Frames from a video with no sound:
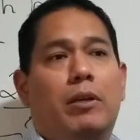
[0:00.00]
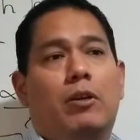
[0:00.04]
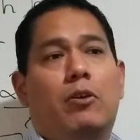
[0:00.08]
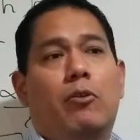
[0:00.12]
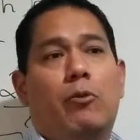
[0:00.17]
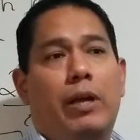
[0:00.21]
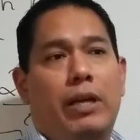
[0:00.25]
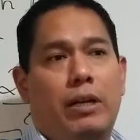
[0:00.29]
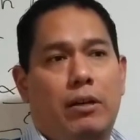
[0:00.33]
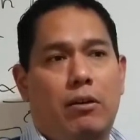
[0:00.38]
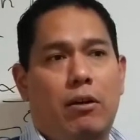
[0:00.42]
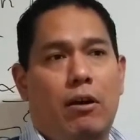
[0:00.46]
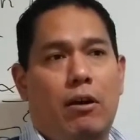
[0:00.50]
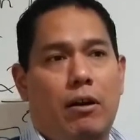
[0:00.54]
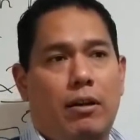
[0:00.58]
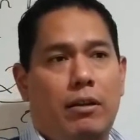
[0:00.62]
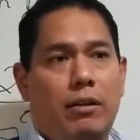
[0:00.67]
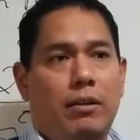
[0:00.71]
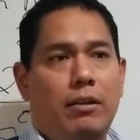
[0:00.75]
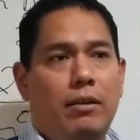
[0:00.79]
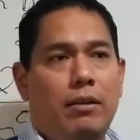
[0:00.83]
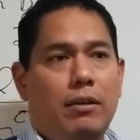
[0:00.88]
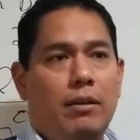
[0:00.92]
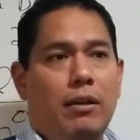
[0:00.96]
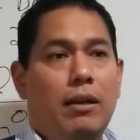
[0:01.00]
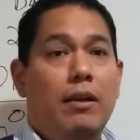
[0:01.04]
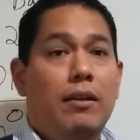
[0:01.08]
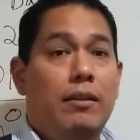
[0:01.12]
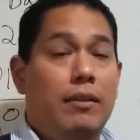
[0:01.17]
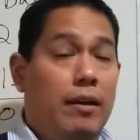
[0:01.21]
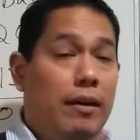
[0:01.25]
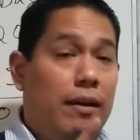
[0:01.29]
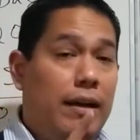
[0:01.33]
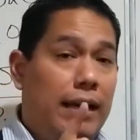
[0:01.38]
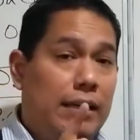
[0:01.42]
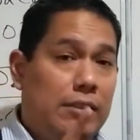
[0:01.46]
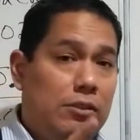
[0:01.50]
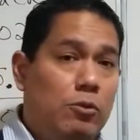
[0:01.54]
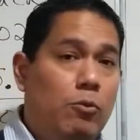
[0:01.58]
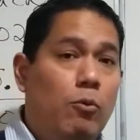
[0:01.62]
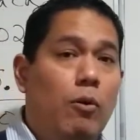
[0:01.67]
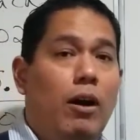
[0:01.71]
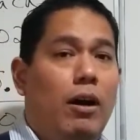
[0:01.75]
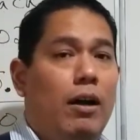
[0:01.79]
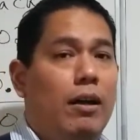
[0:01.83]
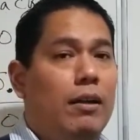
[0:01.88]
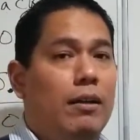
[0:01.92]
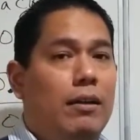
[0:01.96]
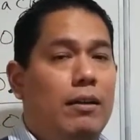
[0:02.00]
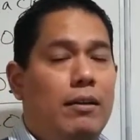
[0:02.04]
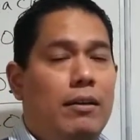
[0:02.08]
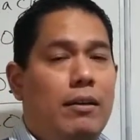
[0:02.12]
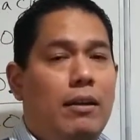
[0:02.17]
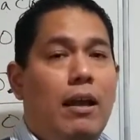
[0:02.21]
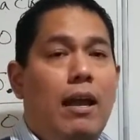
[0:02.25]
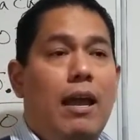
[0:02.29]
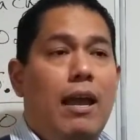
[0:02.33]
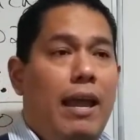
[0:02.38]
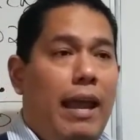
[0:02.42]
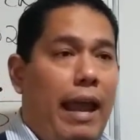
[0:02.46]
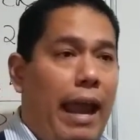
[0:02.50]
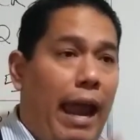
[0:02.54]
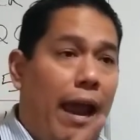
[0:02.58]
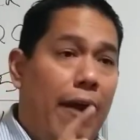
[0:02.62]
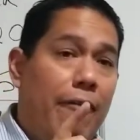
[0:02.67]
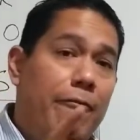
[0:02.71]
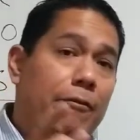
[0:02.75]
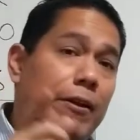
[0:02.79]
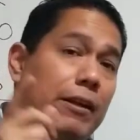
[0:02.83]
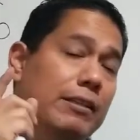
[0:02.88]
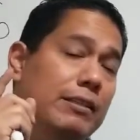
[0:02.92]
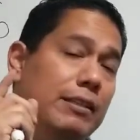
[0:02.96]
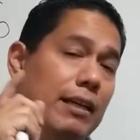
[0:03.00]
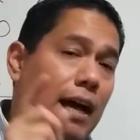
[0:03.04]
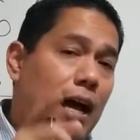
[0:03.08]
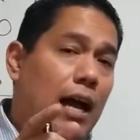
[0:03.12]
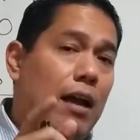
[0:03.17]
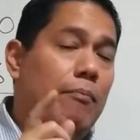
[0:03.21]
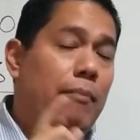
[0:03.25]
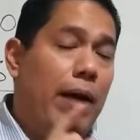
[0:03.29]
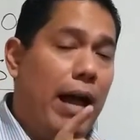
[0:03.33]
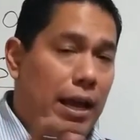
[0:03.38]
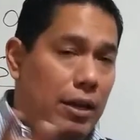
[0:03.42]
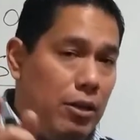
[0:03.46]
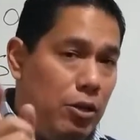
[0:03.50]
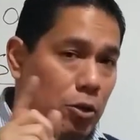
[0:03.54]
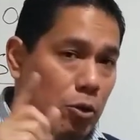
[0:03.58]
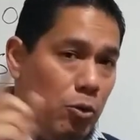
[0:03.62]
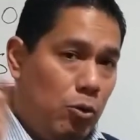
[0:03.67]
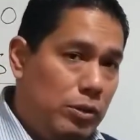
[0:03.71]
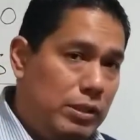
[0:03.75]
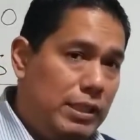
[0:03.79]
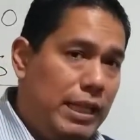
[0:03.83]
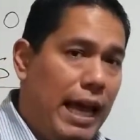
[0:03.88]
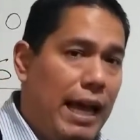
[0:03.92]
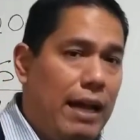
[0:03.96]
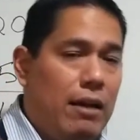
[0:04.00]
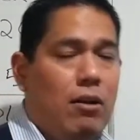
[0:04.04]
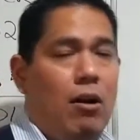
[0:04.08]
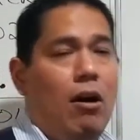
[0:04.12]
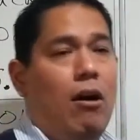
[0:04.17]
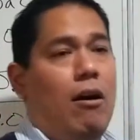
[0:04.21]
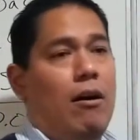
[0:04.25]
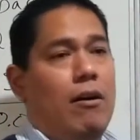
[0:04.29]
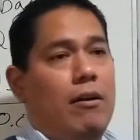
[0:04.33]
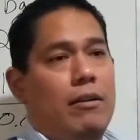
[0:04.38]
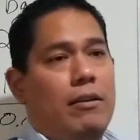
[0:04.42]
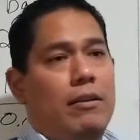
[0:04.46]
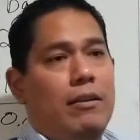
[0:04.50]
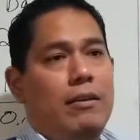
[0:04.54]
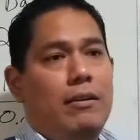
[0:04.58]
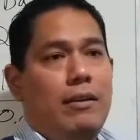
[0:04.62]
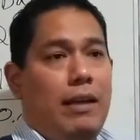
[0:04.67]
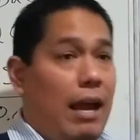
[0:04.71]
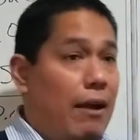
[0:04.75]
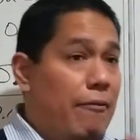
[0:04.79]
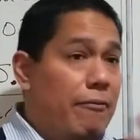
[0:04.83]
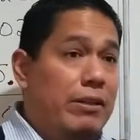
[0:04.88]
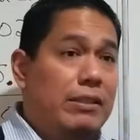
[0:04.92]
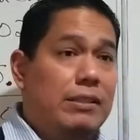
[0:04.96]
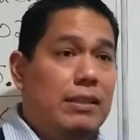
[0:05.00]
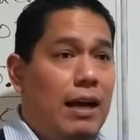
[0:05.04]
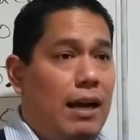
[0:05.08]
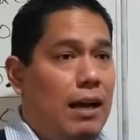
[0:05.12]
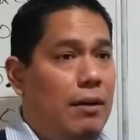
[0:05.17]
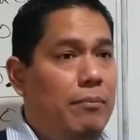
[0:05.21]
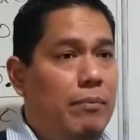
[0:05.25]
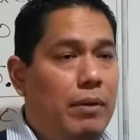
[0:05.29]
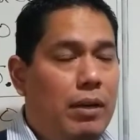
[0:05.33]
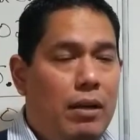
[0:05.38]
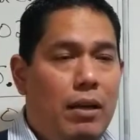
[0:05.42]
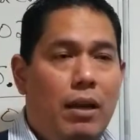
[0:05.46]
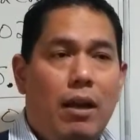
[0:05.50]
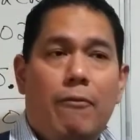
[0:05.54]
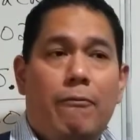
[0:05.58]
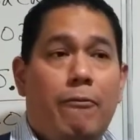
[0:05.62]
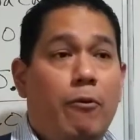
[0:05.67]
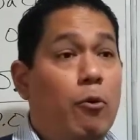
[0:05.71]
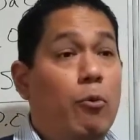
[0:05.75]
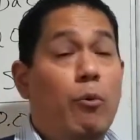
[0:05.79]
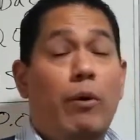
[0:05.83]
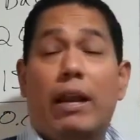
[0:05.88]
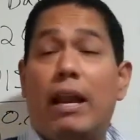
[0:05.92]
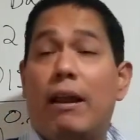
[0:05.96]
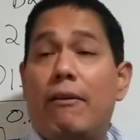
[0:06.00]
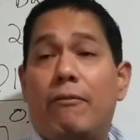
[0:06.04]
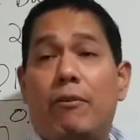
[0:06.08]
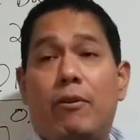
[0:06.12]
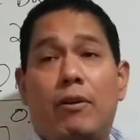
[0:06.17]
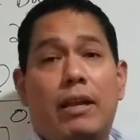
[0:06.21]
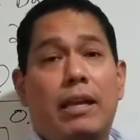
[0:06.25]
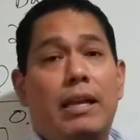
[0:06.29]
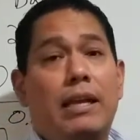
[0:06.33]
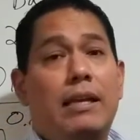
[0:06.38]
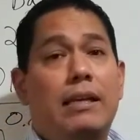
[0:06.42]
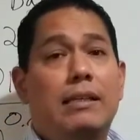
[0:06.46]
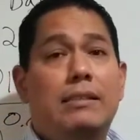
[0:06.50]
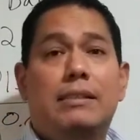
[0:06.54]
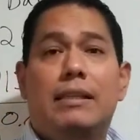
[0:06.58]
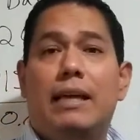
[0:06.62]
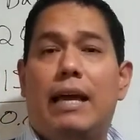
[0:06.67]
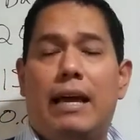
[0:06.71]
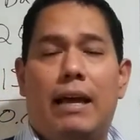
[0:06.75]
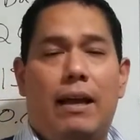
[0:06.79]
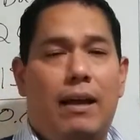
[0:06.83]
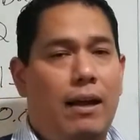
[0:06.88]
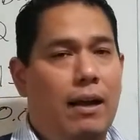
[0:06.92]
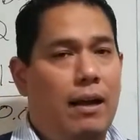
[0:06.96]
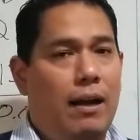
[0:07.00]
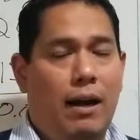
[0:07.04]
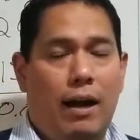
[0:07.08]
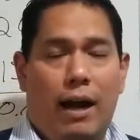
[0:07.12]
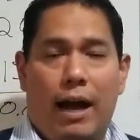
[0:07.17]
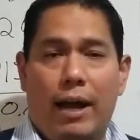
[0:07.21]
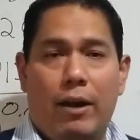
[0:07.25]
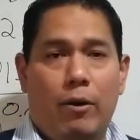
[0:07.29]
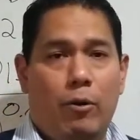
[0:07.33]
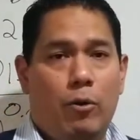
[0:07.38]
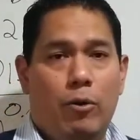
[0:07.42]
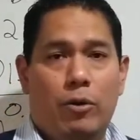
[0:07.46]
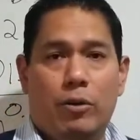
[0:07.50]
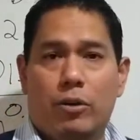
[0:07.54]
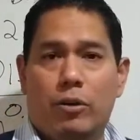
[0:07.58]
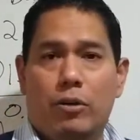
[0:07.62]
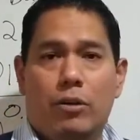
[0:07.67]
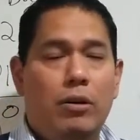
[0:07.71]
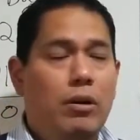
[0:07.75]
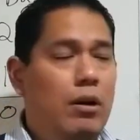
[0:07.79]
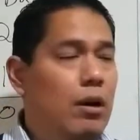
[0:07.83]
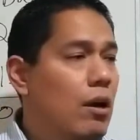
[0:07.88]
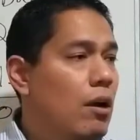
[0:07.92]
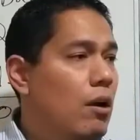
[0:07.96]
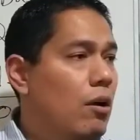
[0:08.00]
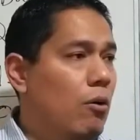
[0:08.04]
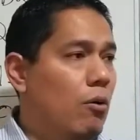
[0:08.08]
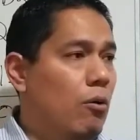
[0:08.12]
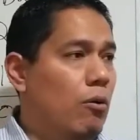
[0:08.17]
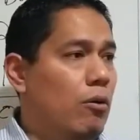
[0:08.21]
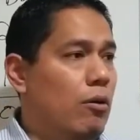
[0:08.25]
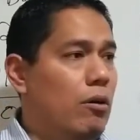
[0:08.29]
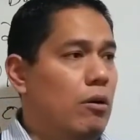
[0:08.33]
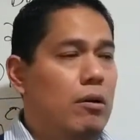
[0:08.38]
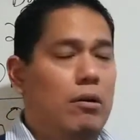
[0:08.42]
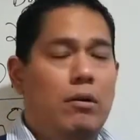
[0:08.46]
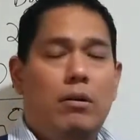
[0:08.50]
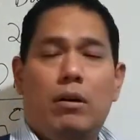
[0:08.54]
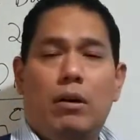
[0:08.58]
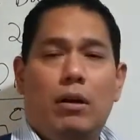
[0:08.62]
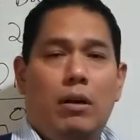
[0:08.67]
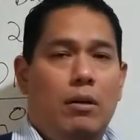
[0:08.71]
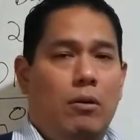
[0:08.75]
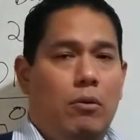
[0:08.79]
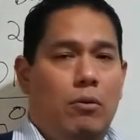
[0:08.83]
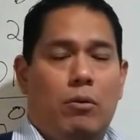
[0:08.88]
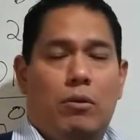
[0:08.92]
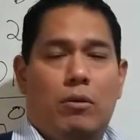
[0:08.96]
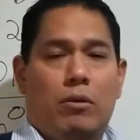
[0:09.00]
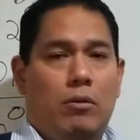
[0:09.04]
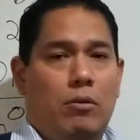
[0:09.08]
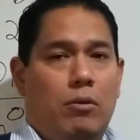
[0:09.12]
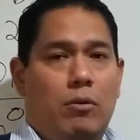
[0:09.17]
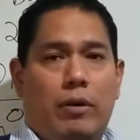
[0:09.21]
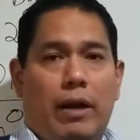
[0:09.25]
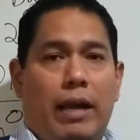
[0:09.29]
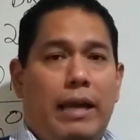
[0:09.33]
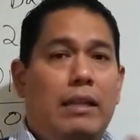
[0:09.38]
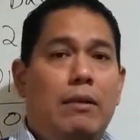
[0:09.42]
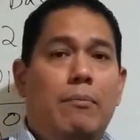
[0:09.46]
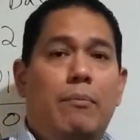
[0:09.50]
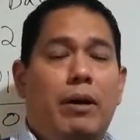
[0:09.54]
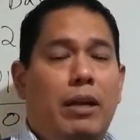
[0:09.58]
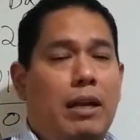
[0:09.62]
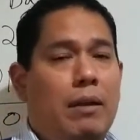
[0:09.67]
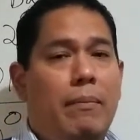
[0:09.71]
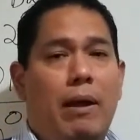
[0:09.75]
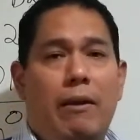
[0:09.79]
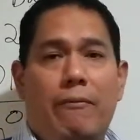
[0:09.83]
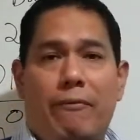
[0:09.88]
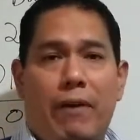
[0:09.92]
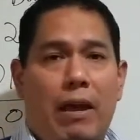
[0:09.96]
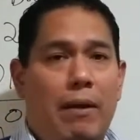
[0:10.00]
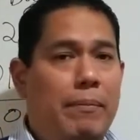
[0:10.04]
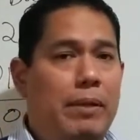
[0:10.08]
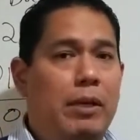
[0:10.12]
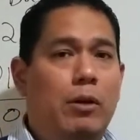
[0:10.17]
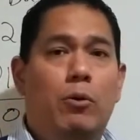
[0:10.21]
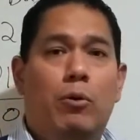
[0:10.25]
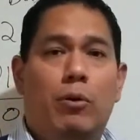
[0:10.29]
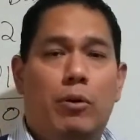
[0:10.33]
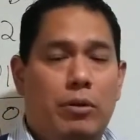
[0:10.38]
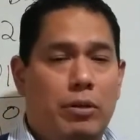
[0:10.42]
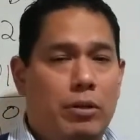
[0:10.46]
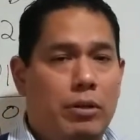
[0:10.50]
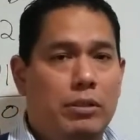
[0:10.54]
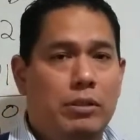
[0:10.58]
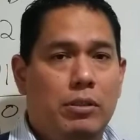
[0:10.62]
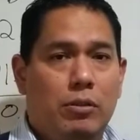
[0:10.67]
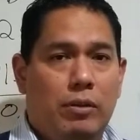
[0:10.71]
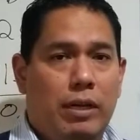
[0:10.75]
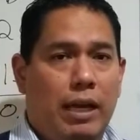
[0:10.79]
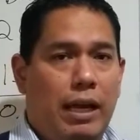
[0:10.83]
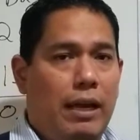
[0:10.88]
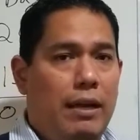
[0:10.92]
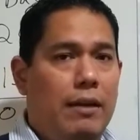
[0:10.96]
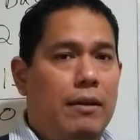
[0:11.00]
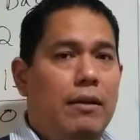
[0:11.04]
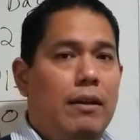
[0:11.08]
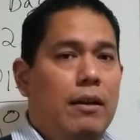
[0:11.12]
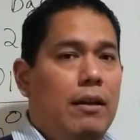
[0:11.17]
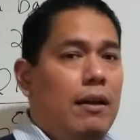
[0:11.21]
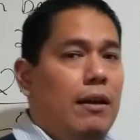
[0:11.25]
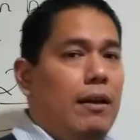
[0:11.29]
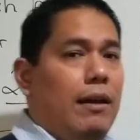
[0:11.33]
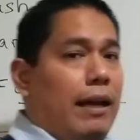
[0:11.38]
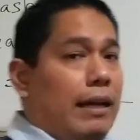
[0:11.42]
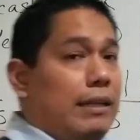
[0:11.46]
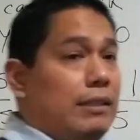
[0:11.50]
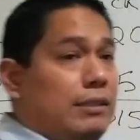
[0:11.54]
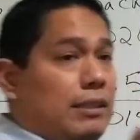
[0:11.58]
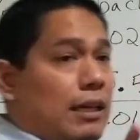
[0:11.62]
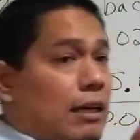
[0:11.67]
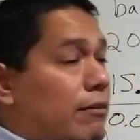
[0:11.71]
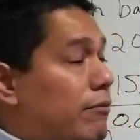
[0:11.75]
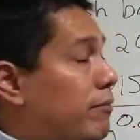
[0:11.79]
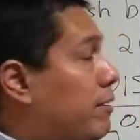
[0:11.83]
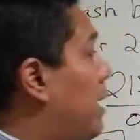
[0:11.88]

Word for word: credit card. Now, guess what? every time I use that card, every time, for whatever it is that I order or or or anybody in my family orders, okay, instead of